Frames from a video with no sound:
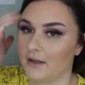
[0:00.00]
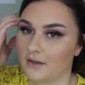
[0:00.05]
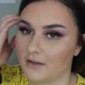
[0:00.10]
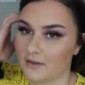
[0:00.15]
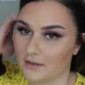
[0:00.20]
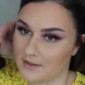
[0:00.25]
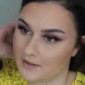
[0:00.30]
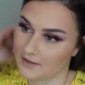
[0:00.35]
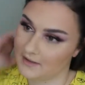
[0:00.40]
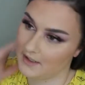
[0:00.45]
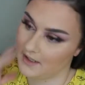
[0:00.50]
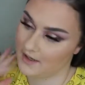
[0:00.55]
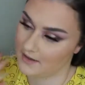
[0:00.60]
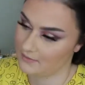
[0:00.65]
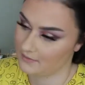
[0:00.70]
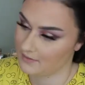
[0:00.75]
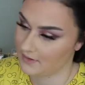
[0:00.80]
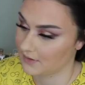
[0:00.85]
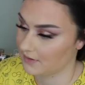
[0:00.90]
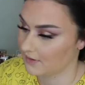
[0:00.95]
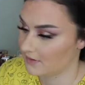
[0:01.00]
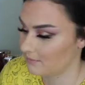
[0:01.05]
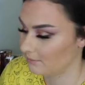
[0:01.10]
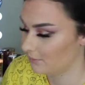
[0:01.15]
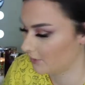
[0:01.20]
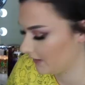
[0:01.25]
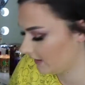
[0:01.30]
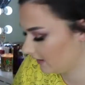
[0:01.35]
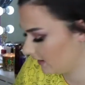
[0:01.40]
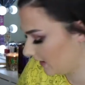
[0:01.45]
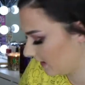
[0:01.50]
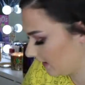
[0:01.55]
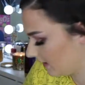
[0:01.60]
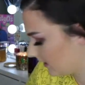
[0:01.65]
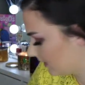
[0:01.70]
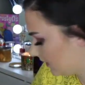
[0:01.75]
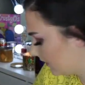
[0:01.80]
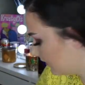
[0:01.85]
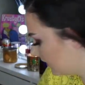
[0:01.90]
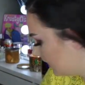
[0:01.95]
I got lots of candles. I got some body
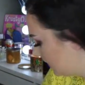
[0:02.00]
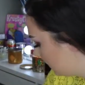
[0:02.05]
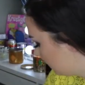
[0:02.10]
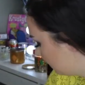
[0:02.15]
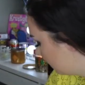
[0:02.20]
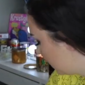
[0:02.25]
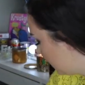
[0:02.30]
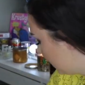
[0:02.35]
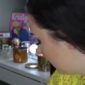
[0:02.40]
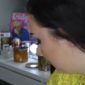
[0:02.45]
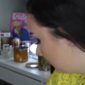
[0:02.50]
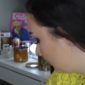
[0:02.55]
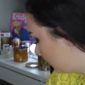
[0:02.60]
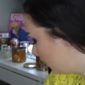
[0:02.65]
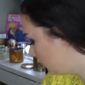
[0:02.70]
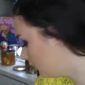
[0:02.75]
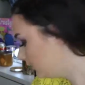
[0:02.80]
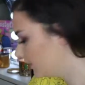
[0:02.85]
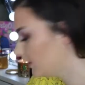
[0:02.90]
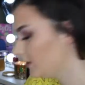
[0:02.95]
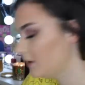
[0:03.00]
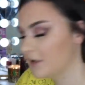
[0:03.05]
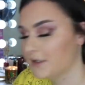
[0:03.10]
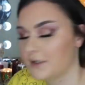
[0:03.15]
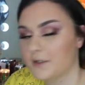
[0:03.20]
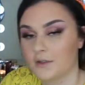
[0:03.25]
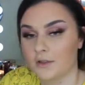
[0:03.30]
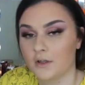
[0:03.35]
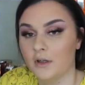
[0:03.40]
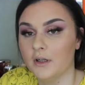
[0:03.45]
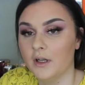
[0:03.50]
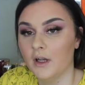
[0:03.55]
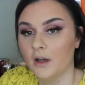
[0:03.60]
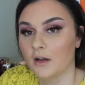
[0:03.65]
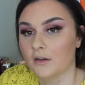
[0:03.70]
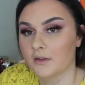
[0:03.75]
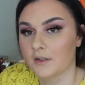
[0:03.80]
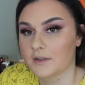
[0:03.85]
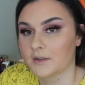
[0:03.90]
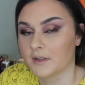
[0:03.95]
care. I got some candle holders. So yeah,
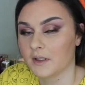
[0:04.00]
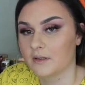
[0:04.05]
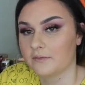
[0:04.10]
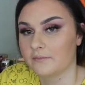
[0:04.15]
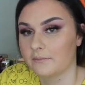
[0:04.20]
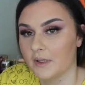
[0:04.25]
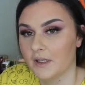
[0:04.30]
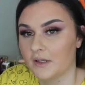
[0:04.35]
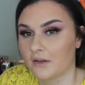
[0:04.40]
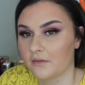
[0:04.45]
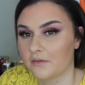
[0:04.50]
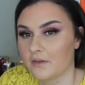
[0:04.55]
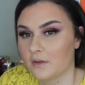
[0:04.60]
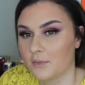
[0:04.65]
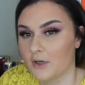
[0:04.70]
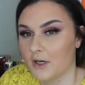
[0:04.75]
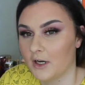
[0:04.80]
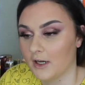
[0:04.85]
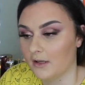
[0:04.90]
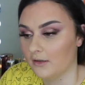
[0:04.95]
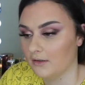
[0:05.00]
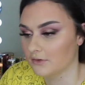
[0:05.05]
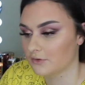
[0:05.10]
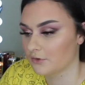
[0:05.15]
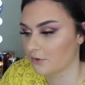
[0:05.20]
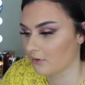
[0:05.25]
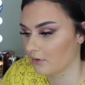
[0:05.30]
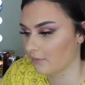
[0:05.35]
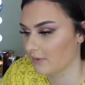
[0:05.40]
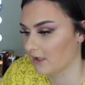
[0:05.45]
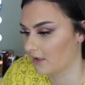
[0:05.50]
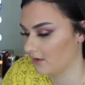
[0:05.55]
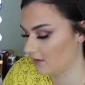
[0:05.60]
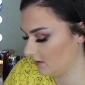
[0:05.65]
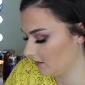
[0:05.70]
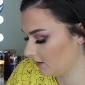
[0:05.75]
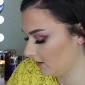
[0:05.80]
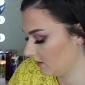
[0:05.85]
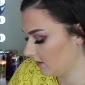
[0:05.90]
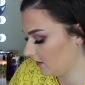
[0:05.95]
I'll just kind of pick off the pile and talk about
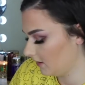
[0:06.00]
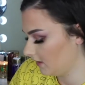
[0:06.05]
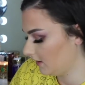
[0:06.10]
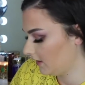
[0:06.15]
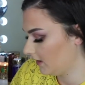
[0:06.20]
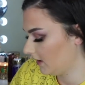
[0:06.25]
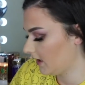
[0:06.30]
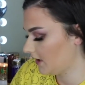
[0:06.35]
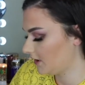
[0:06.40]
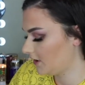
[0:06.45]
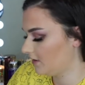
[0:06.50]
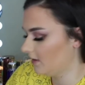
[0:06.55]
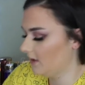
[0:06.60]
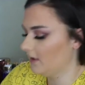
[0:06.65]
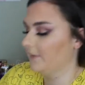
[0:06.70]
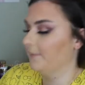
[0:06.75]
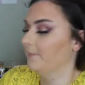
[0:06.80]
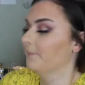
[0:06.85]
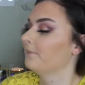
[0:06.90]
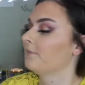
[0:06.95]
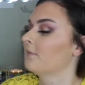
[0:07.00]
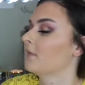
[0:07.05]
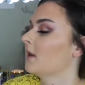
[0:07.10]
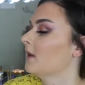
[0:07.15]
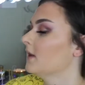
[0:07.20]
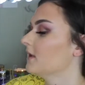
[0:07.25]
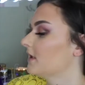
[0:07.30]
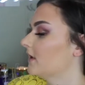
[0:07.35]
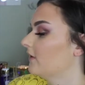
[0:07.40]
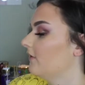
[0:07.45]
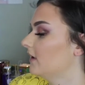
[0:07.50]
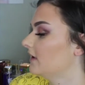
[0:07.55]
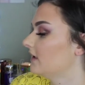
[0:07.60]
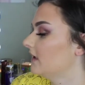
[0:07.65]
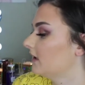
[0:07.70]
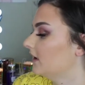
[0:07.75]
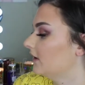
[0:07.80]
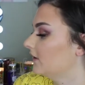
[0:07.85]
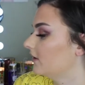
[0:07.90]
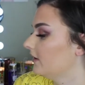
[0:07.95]
each thing. So the first
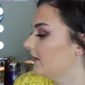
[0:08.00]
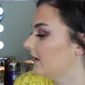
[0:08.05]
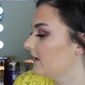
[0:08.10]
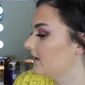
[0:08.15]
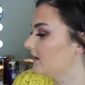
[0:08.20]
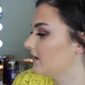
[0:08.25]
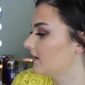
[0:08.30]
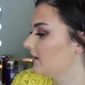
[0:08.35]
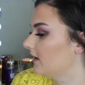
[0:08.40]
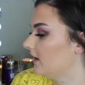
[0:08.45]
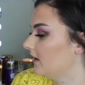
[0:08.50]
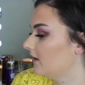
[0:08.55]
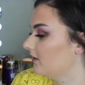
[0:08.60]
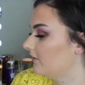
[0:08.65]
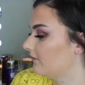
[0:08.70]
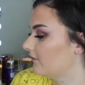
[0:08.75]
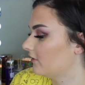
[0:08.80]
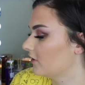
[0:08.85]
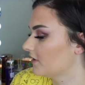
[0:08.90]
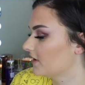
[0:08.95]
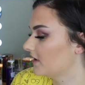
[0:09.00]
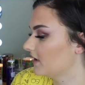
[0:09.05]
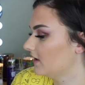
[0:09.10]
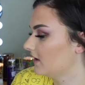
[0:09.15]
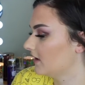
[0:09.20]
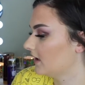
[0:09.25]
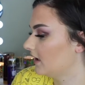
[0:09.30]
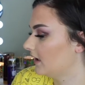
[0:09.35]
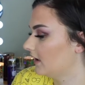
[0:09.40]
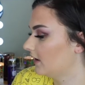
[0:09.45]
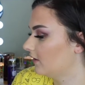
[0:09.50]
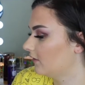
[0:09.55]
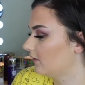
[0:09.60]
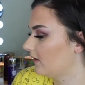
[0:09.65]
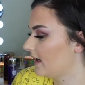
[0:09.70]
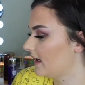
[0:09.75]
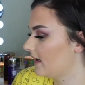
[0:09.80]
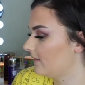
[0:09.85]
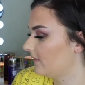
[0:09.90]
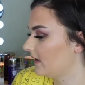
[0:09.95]
thing I got is the Frosted
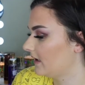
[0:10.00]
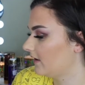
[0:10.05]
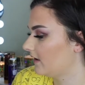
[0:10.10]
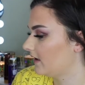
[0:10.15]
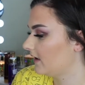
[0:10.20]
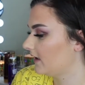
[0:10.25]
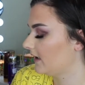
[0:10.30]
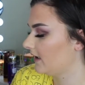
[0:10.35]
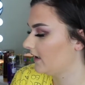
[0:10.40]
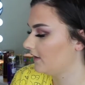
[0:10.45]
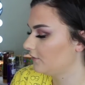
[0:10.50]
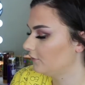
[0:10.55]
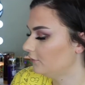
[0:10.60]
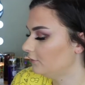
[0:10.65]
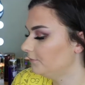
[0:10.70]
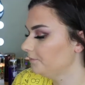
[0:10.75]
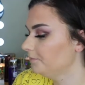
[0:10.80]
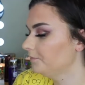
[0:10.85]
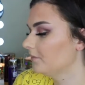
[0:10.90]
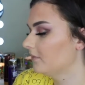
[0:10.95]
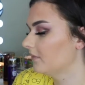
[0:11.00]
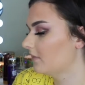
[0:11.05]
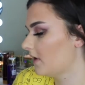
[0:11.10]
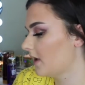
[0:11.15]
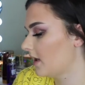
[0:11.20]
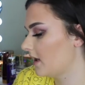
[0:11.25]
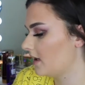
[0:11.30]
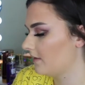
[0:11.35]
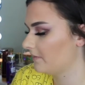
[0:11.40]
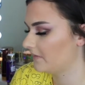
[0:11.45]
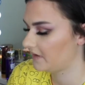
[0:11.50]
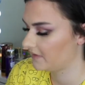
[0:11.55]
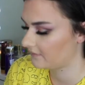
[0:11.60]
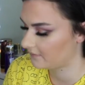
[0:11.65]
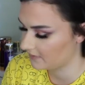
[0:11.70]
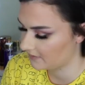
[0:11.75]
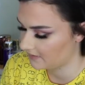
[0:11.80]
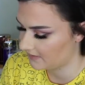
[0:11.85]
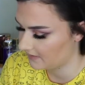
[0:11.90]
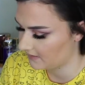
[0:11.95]
Cranberry Candle. Um, this
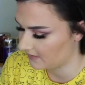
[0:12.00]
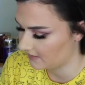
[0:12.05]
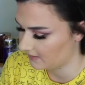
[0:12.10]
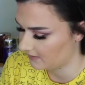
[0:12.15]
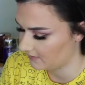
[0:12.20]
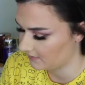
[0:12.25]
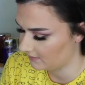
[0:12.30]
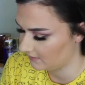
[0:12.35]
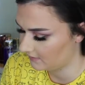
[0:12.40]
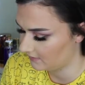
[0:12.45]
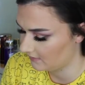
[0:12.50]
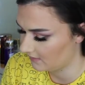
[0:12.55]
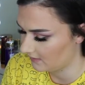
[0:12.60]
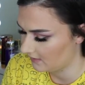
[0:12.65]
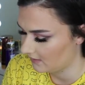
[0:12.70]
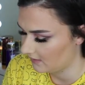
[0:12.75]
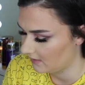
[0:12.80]
one says,